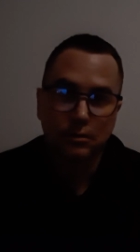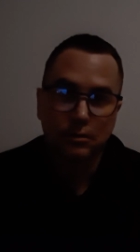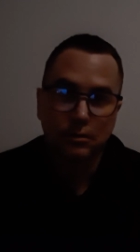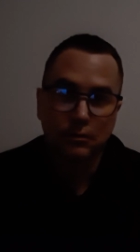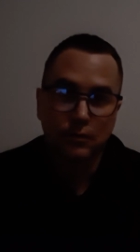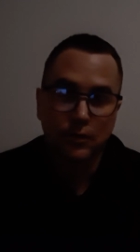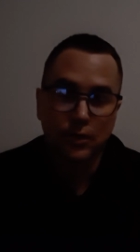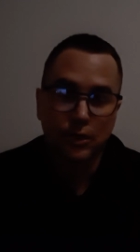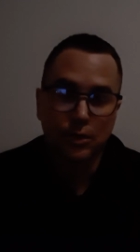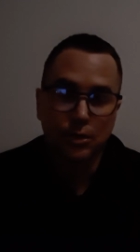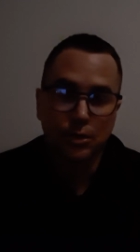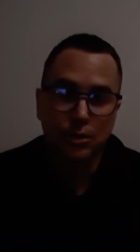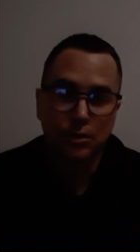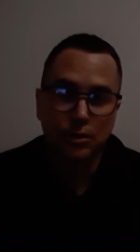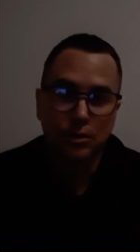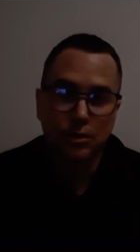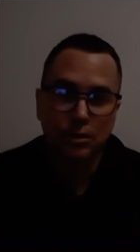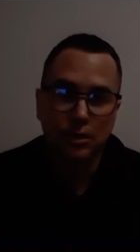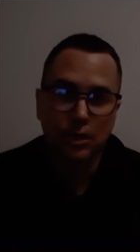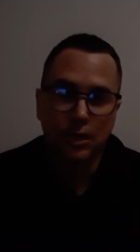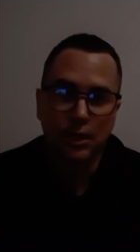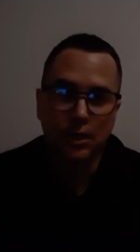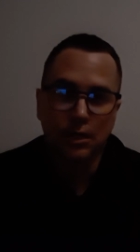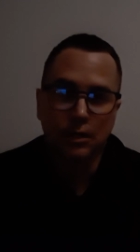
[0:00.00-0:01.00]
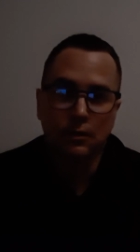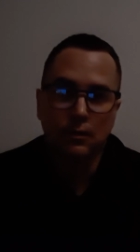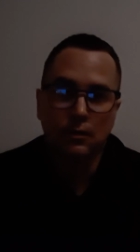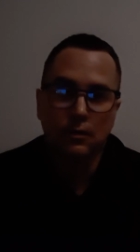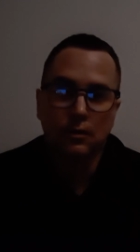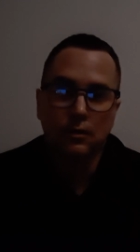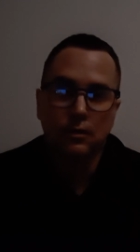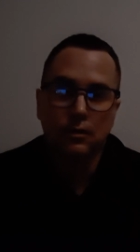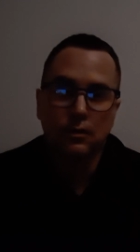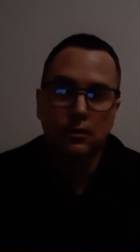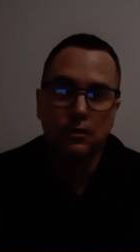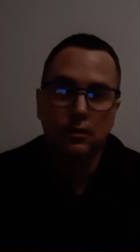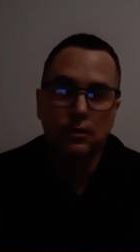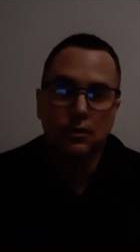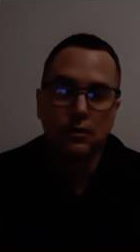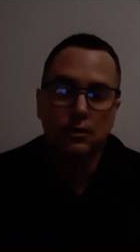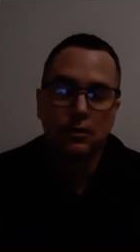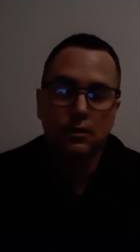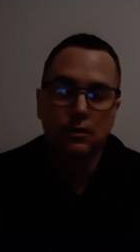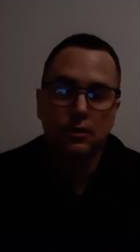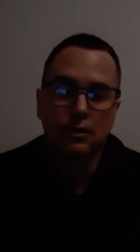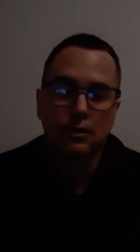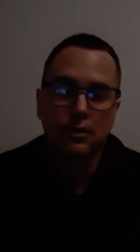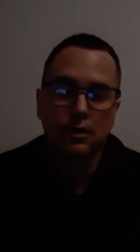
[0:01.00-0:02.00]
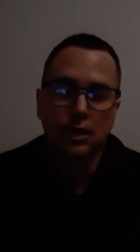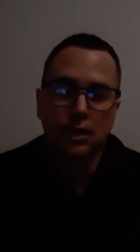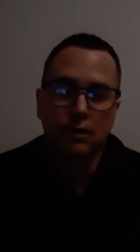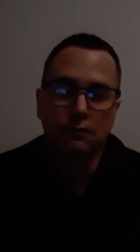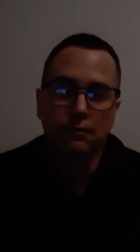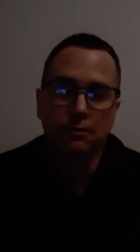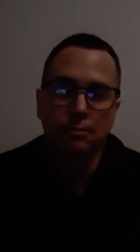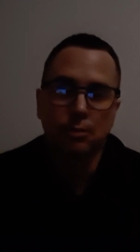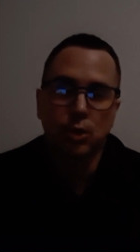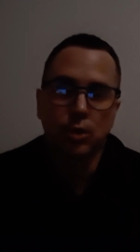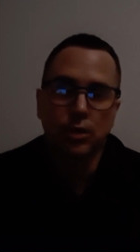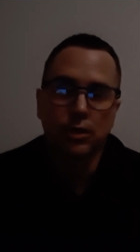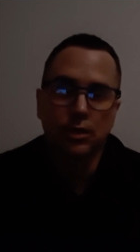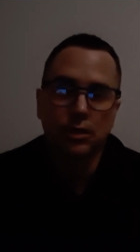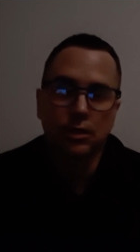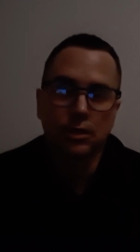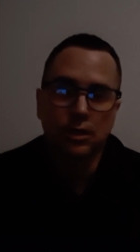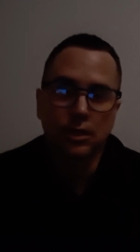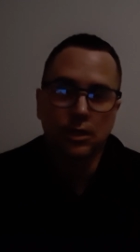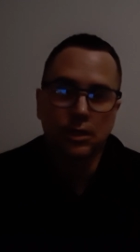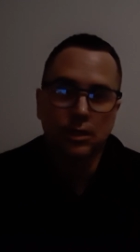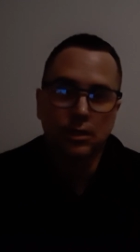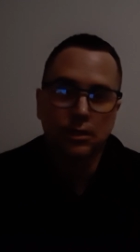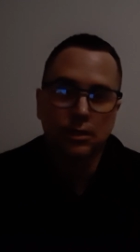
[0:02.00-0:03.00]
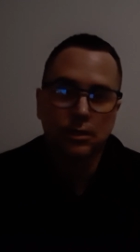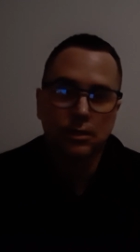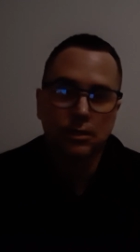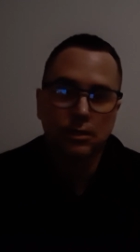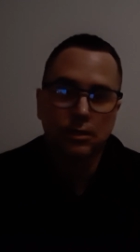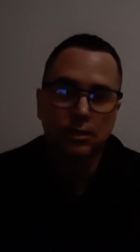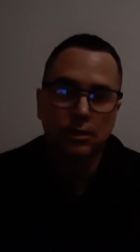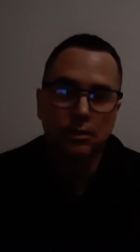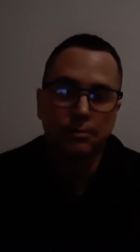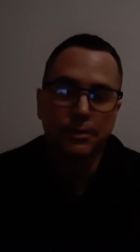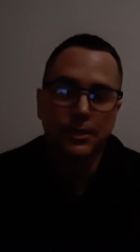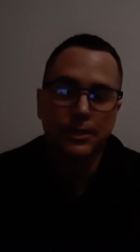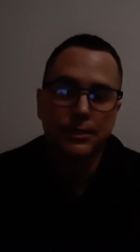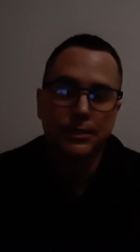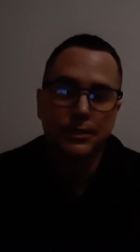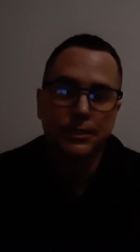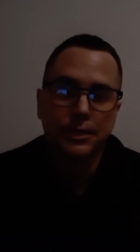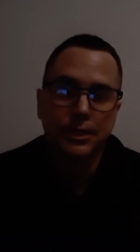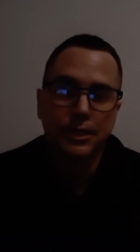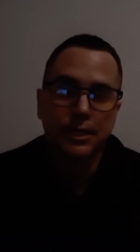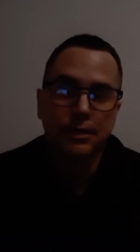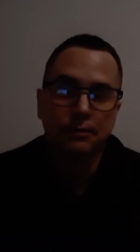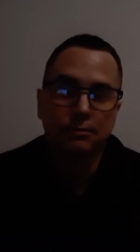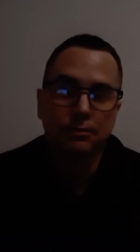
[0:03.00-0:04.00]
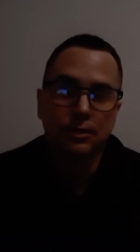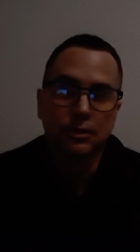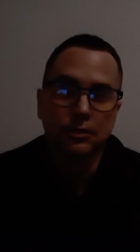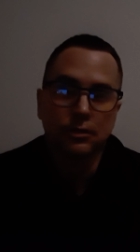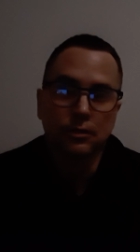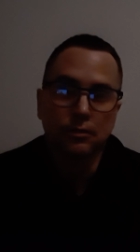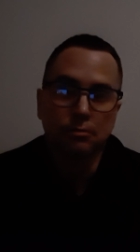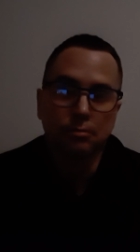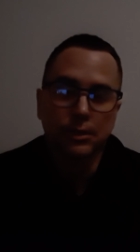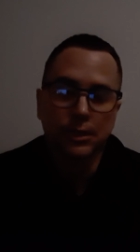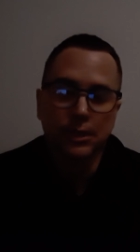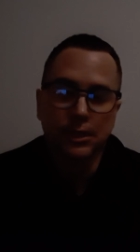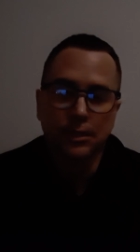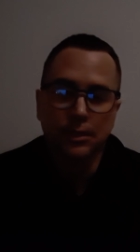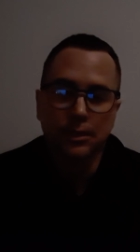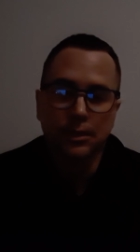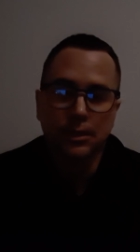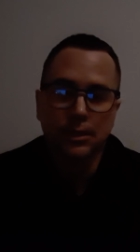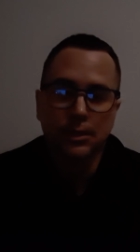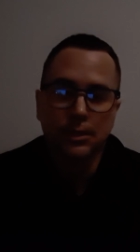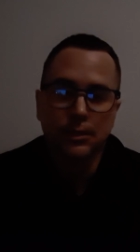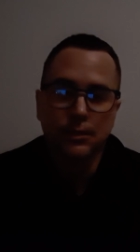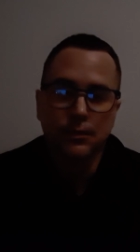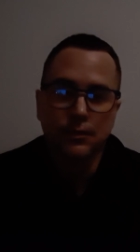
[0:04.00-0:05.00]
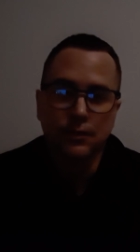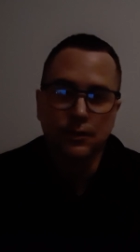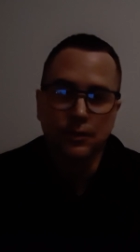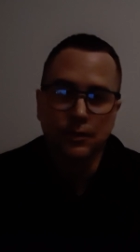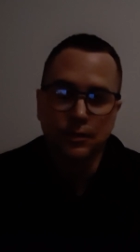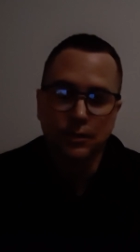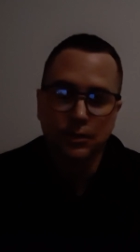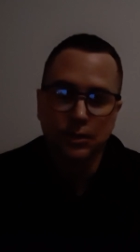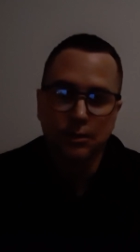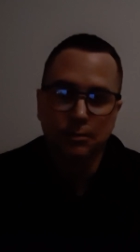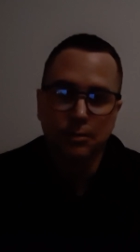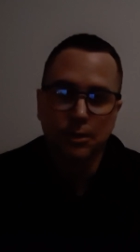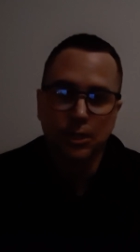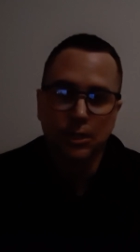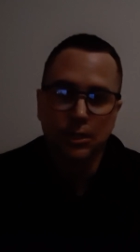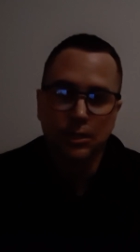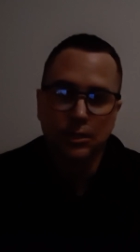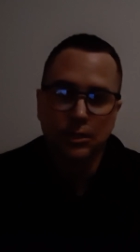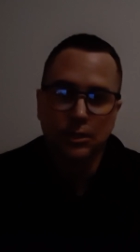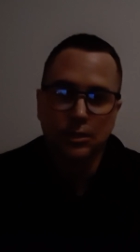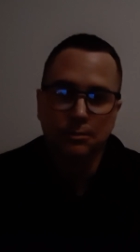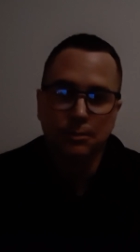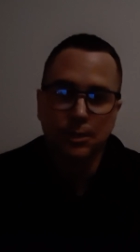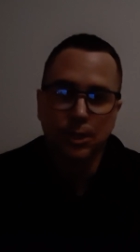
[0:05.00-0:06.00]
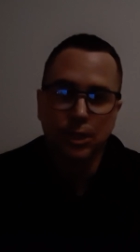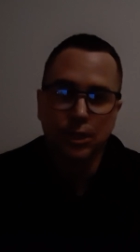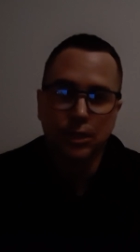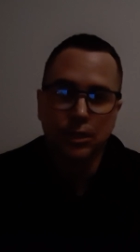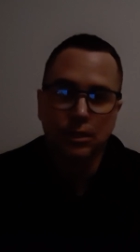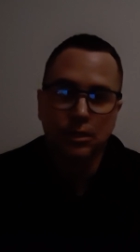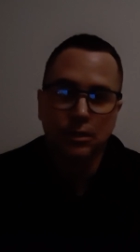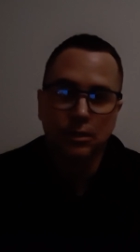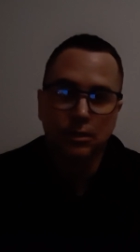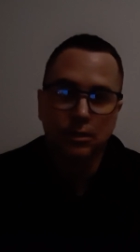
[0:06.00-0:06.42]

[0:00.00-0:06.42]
rich. How? Every morning and night, the best time to plant things in your subconscious mind,